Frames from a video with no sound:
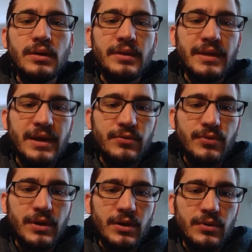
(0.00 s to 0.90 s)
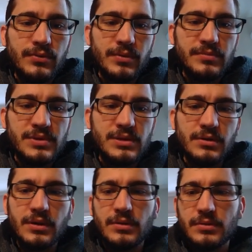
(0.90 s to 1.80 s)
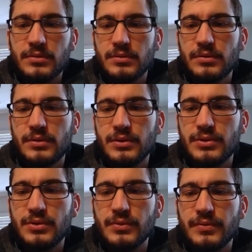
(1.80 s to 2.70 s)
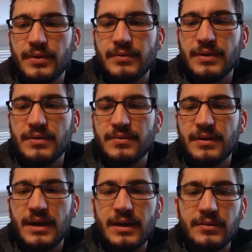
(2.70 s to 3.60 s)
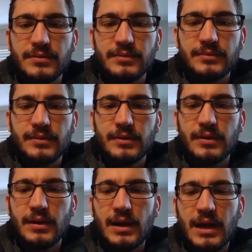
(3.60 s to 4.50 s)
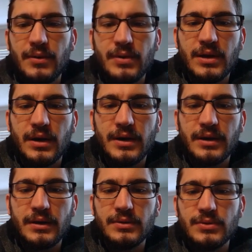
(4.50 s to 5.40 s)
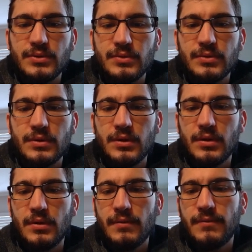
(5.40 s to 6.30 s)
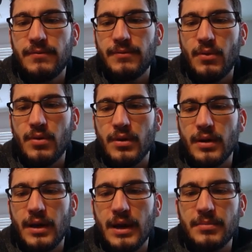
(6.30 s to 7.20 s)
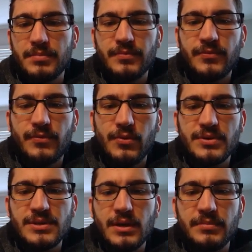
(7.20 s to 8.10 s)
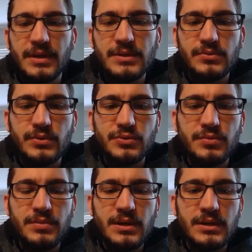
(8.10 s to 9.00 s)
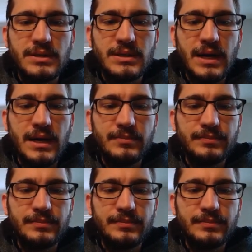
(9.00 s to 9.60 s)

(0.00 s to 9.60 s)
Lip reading: Then if we go from 0 to 255 and we cut it into four subnets, which would be a dot